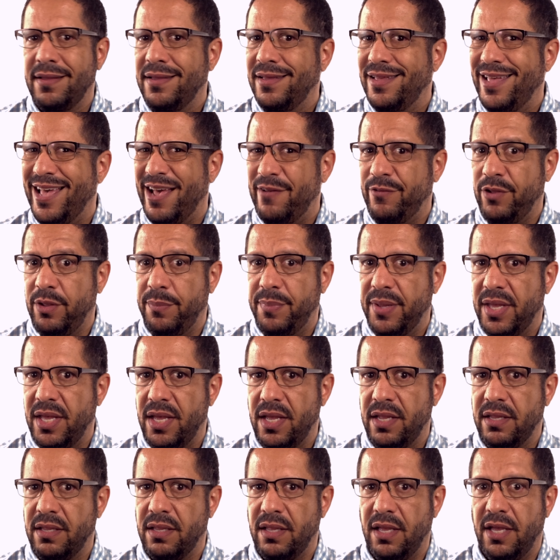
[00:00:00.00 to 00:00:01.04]
Have you
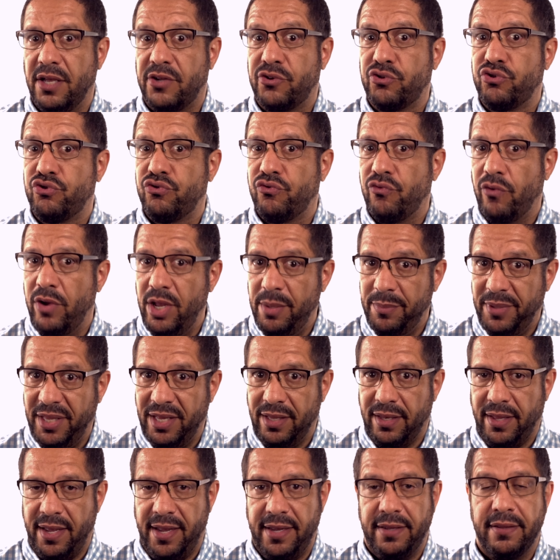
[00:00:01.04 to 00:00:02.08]
been extremely
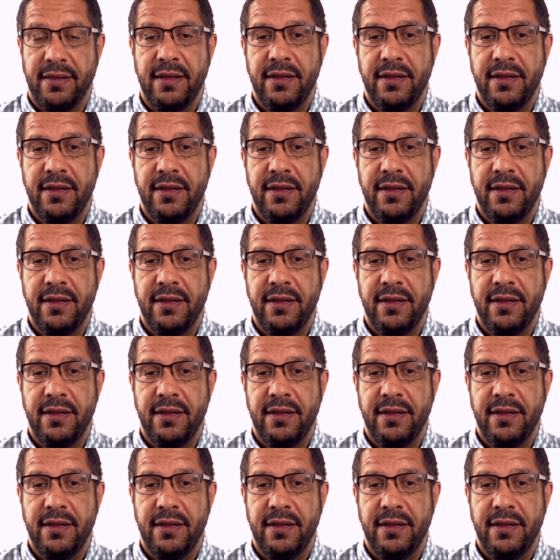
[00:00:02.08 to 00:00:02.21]
late?